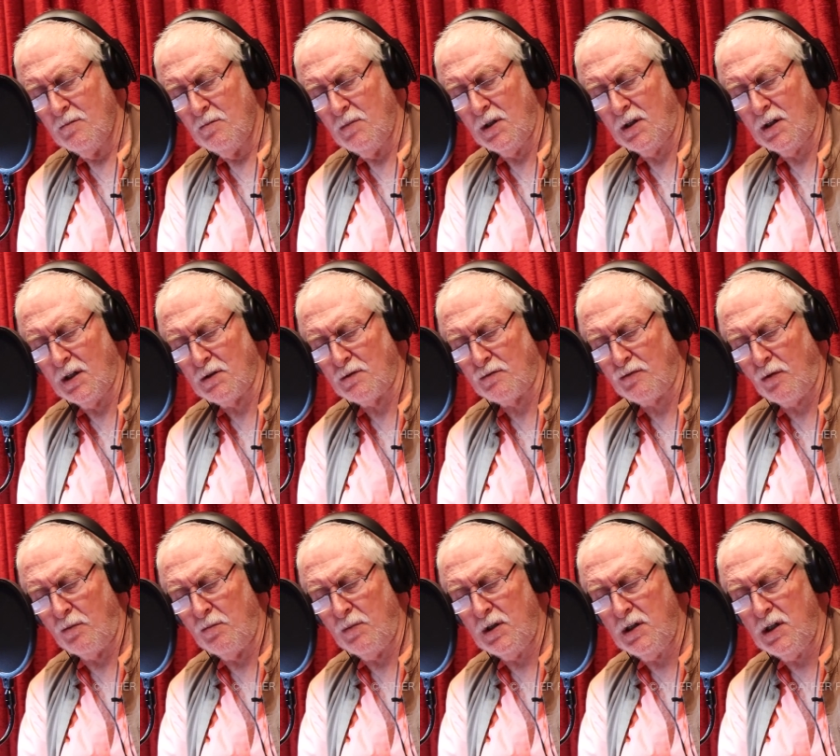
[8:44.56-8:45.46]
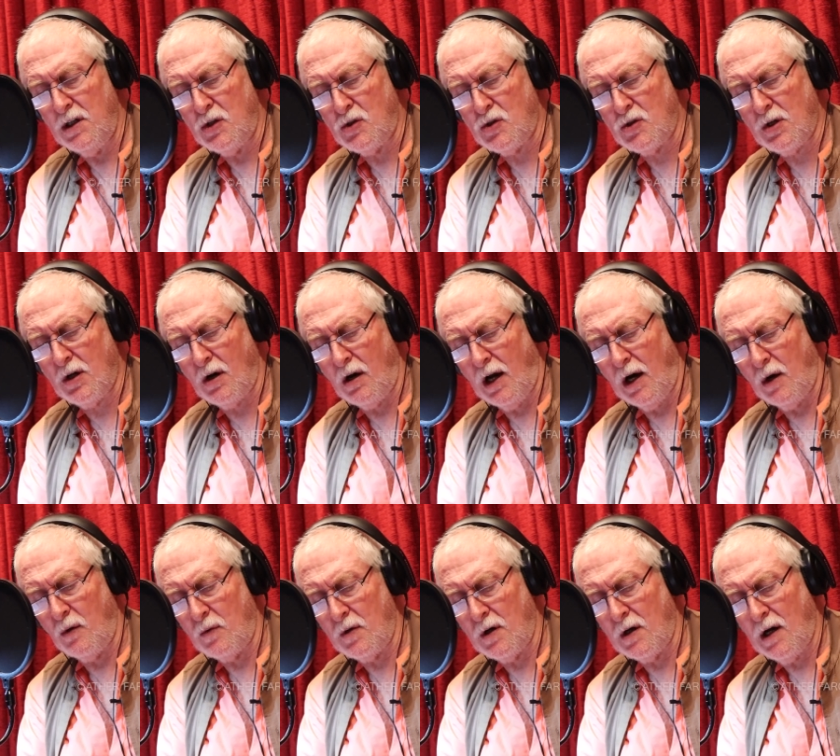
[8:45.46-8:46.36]
because from each
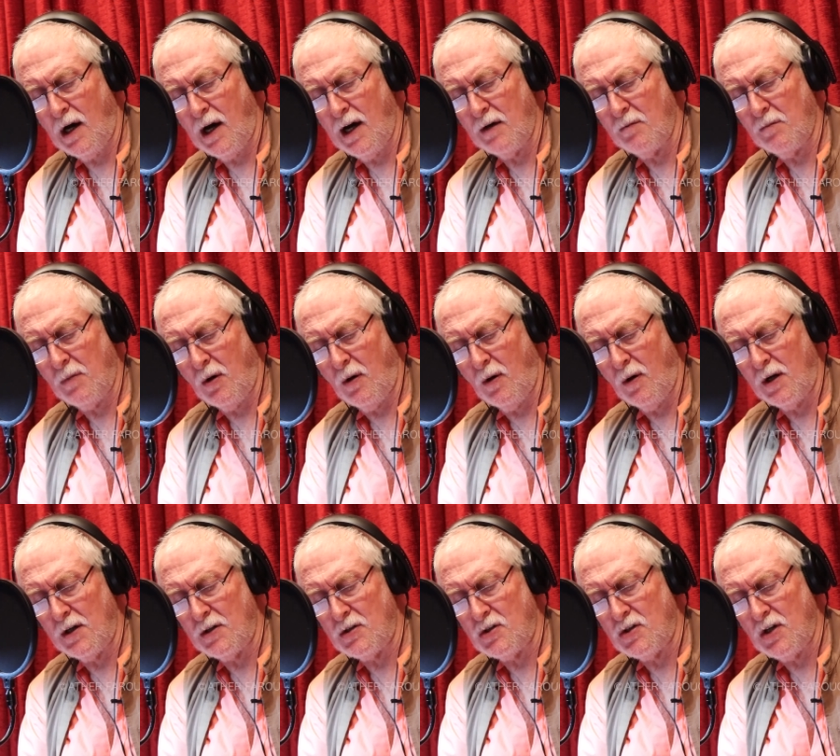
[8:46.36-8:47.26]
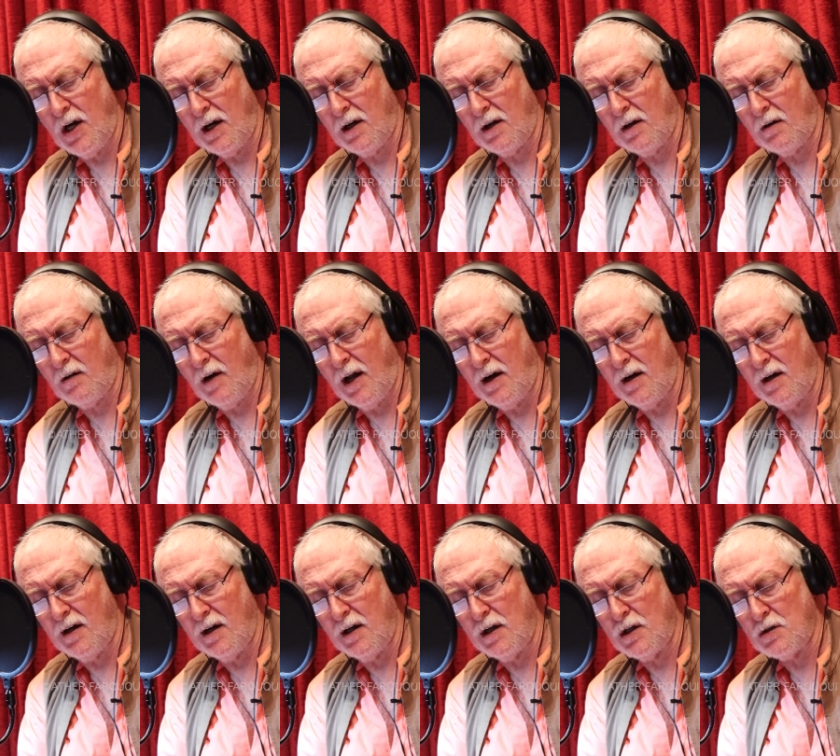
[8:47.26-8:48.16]
clouded eyeball a
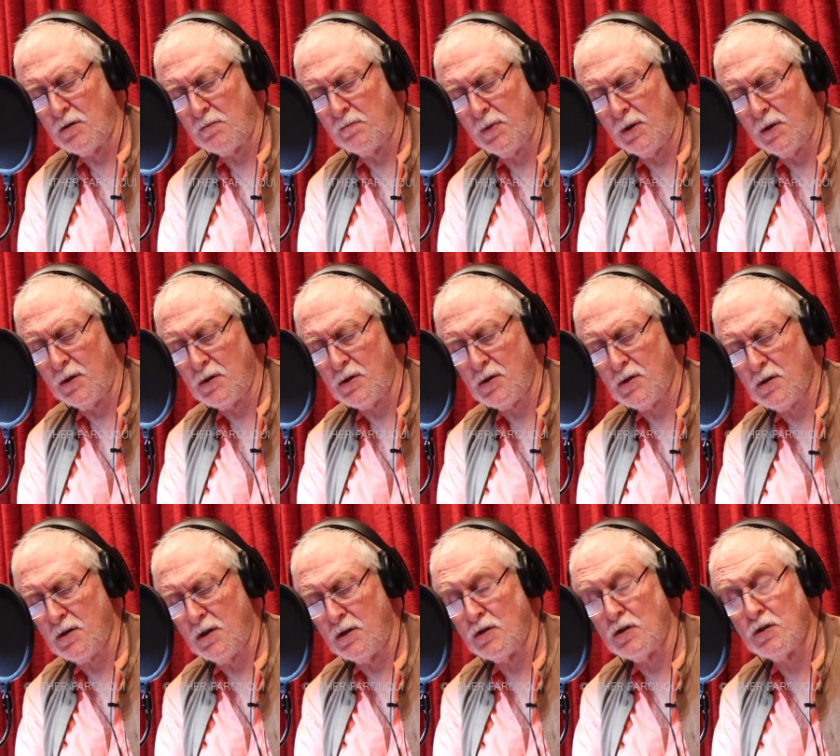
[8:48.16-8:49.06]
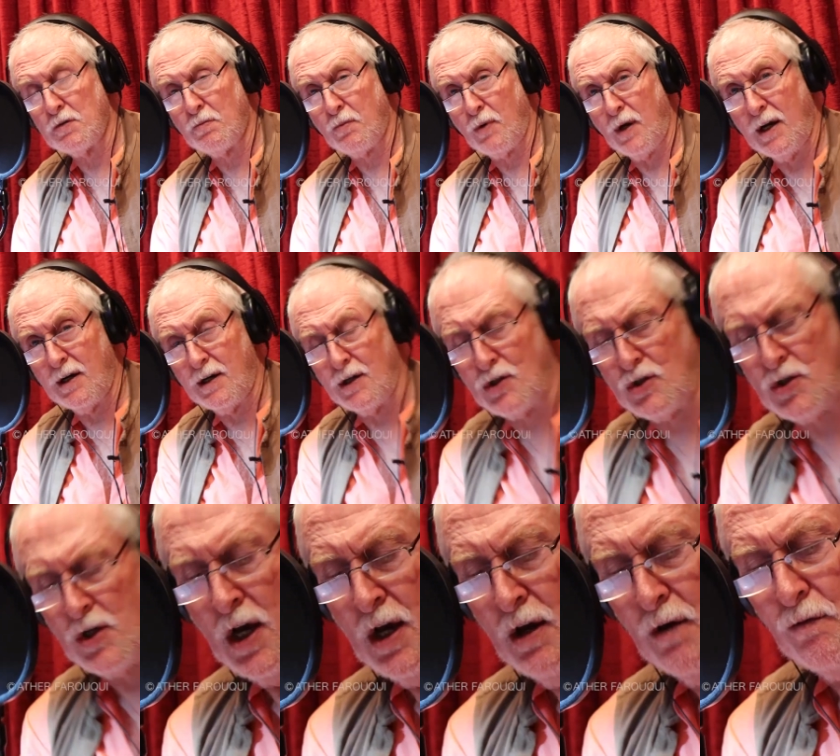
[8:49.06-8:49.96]
jacaranda has burst and spread
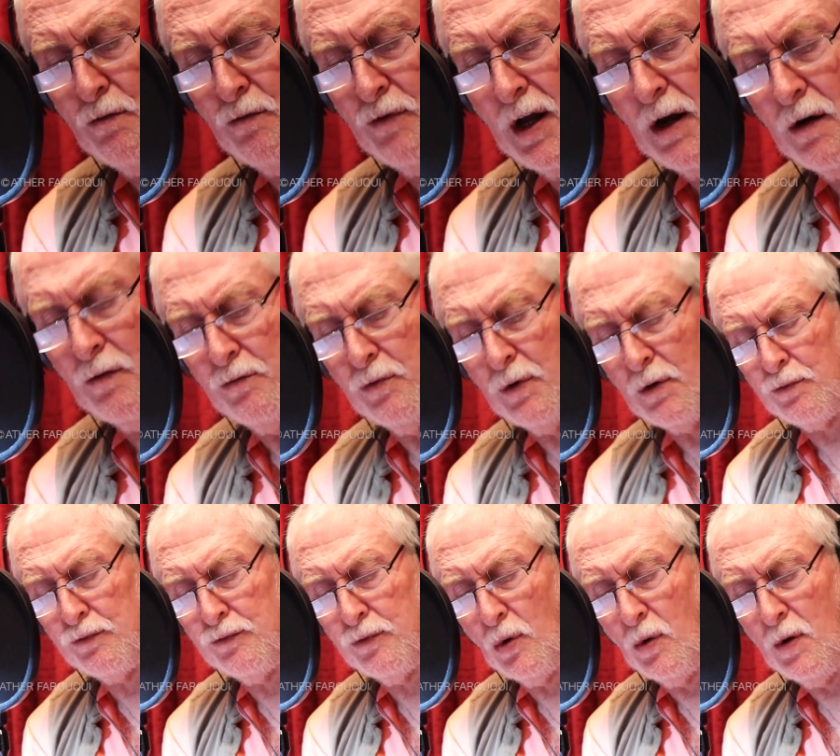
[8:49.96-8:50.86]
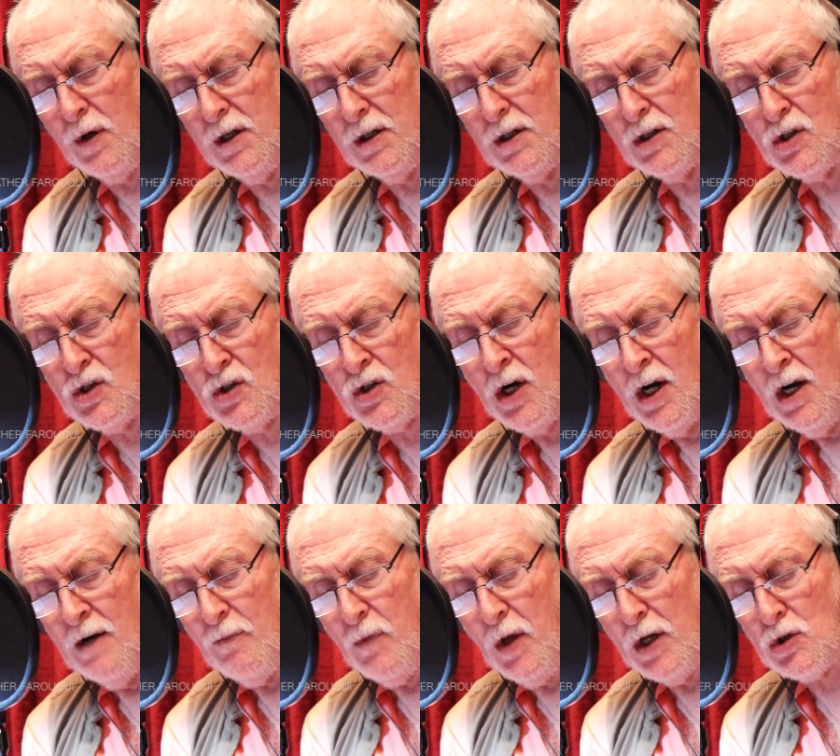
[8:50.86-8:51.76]
its velvet foliage,
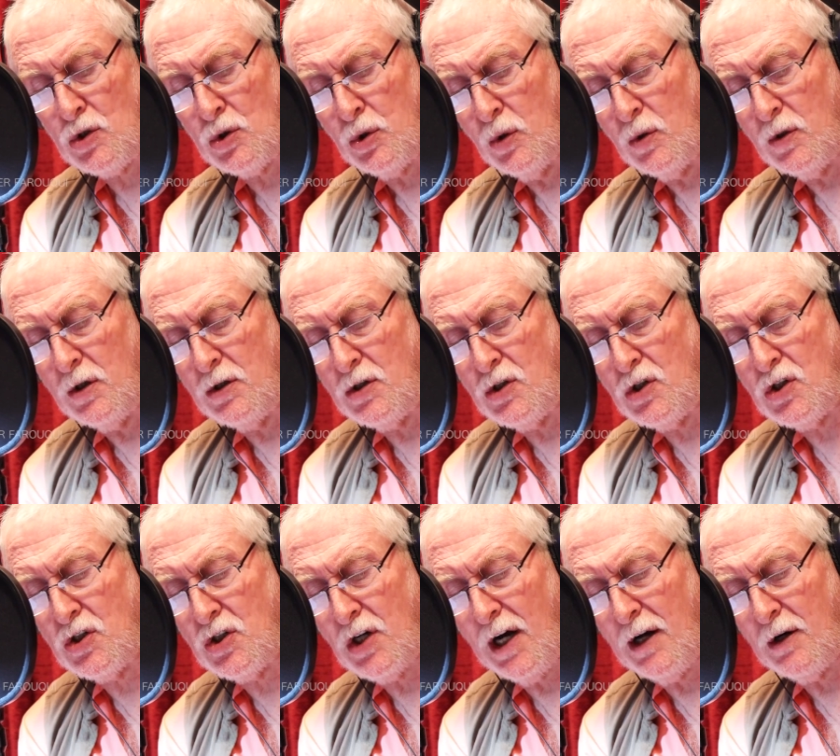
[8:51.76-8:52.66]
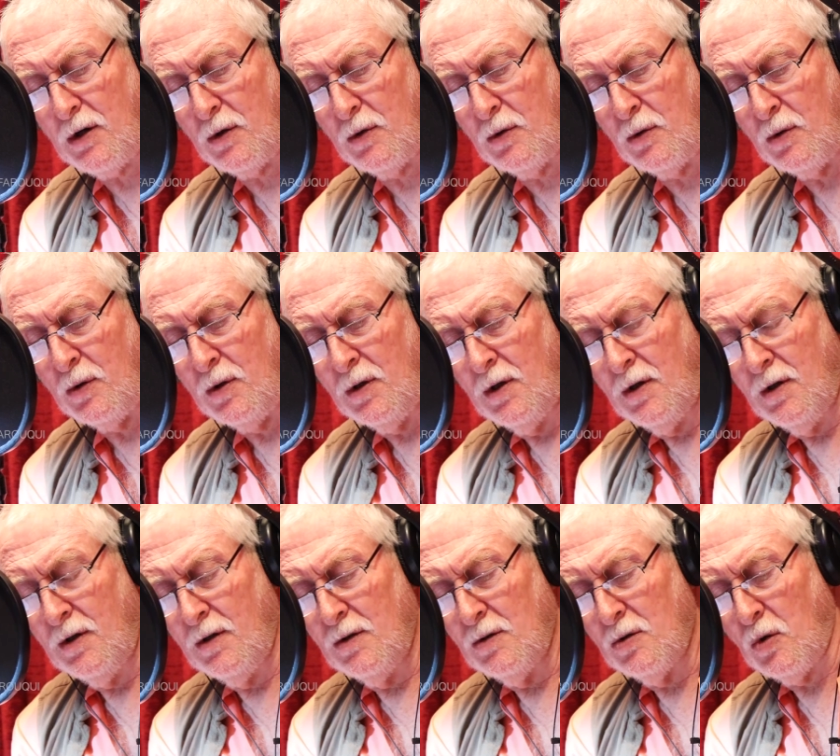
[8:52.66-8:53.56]
its hooded shadow
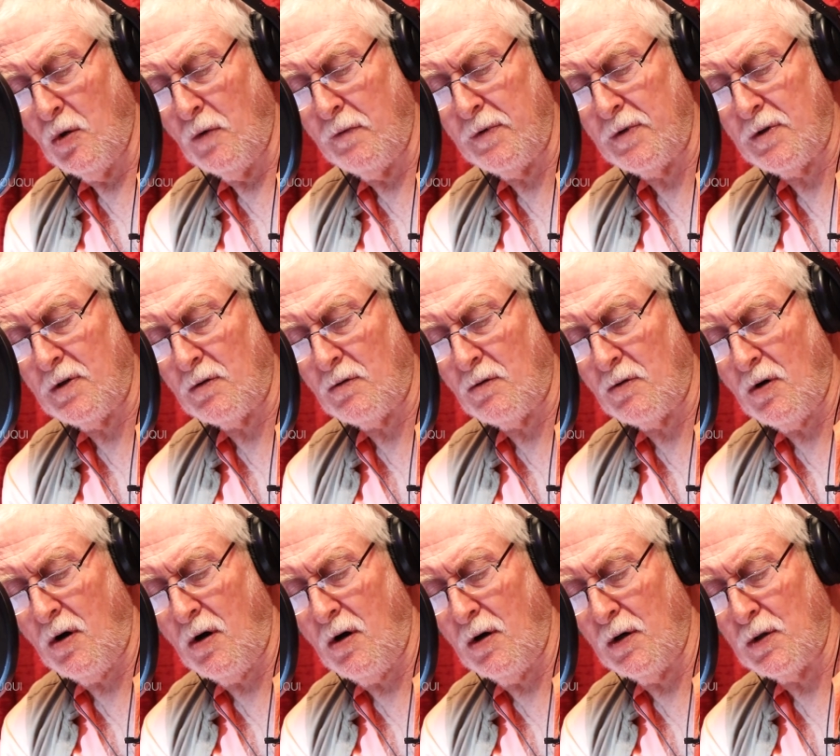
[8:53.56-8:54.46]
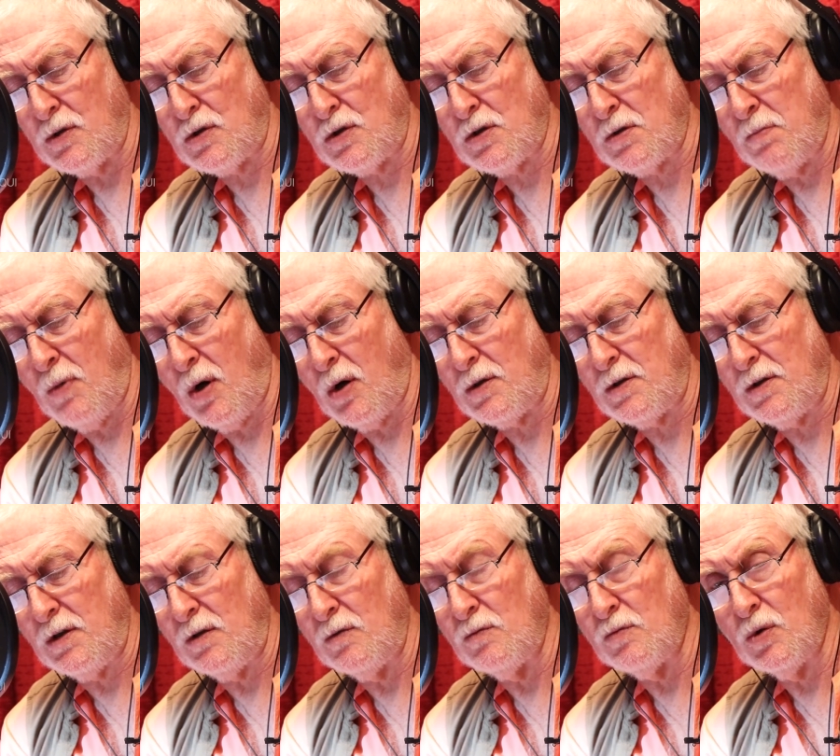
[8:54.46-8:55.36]
over the raw,
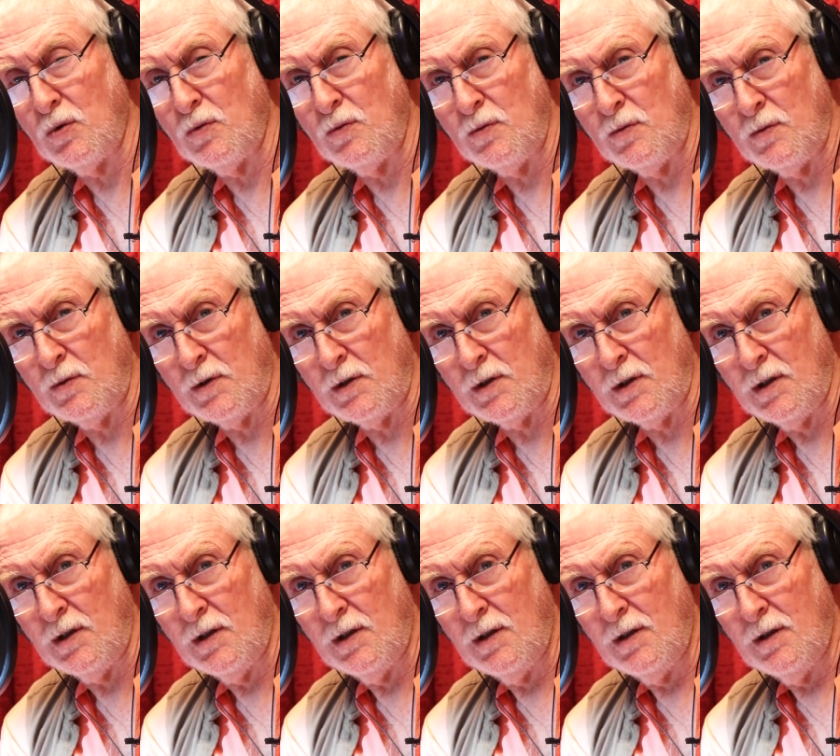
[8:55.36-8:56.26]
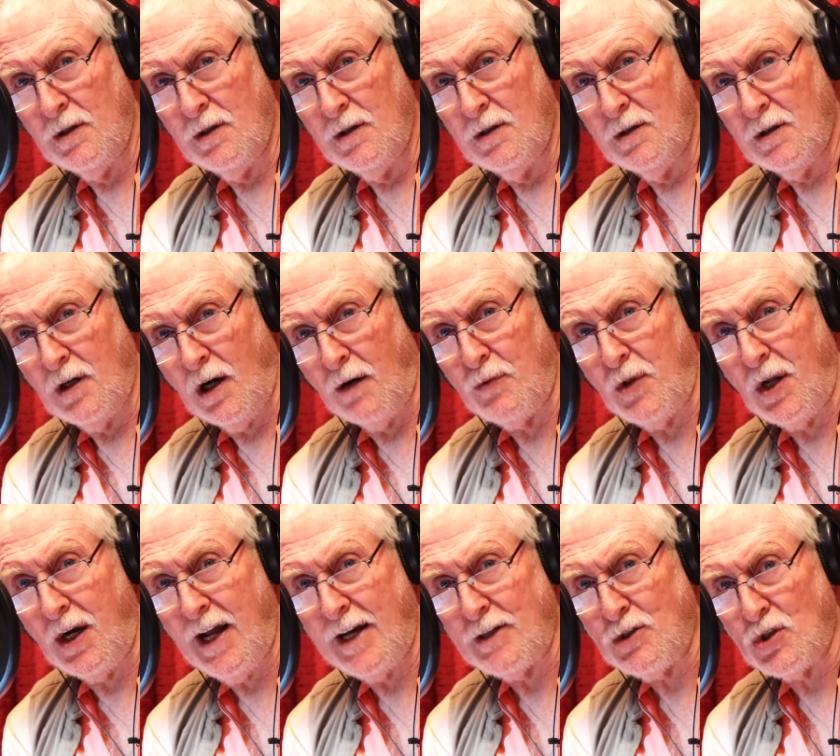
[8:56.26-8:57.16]
smarting wound of
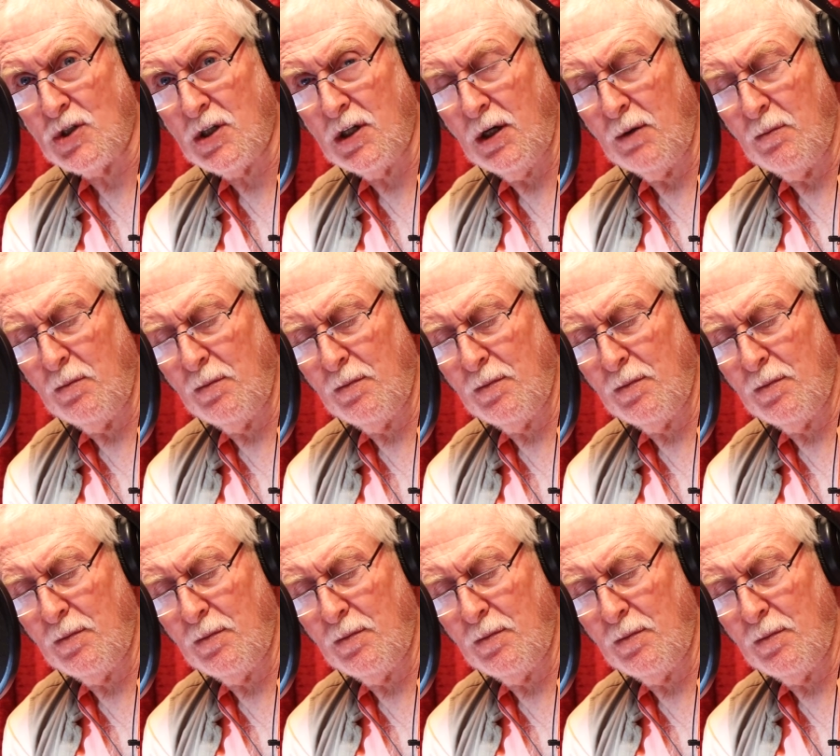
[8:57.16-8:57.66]
the landscape.